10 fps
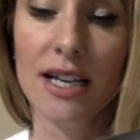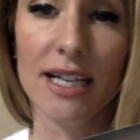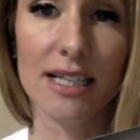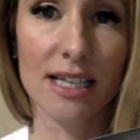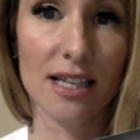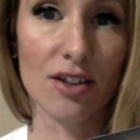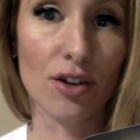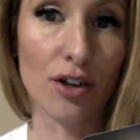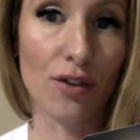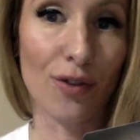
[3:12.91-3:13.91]
is either
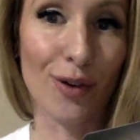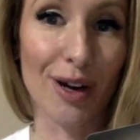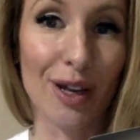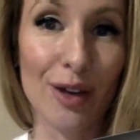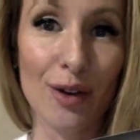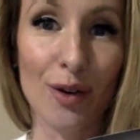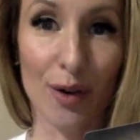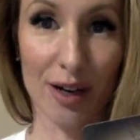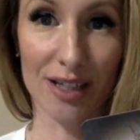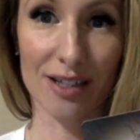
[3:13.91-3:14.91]
good for you
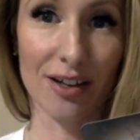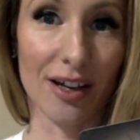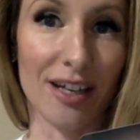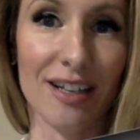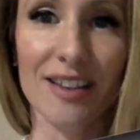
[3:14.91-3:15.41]
or it's good.